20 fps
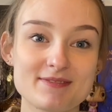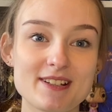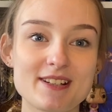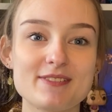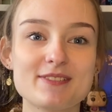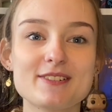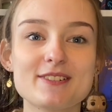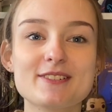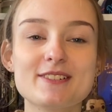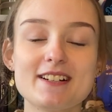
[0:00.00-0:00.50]

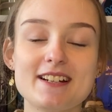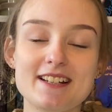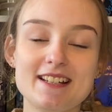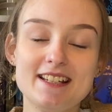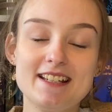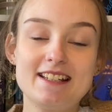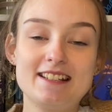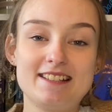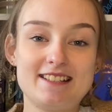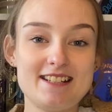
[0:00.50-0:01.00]
People
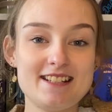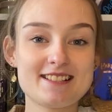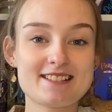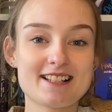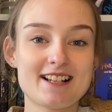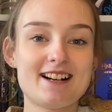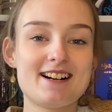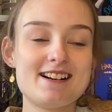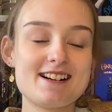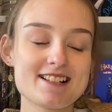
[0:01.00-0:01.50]
need
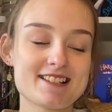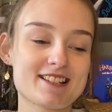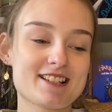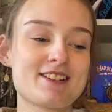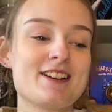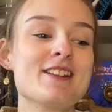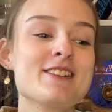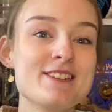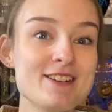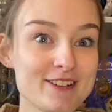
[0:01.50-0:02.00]
to ask
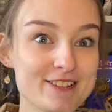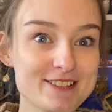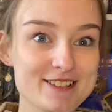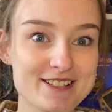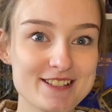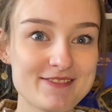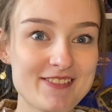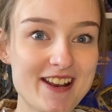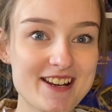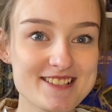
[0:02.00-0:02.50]
not
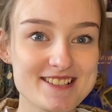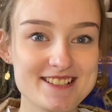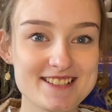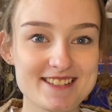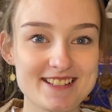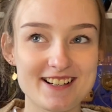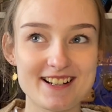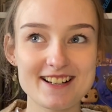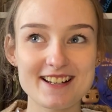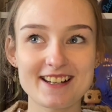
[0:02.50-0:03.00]
to mention
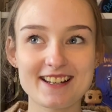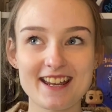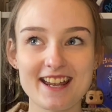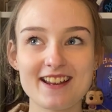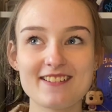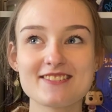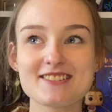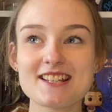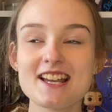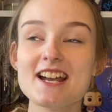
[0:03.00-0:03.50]
The Hunger
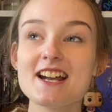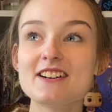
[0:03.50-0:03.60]
Games.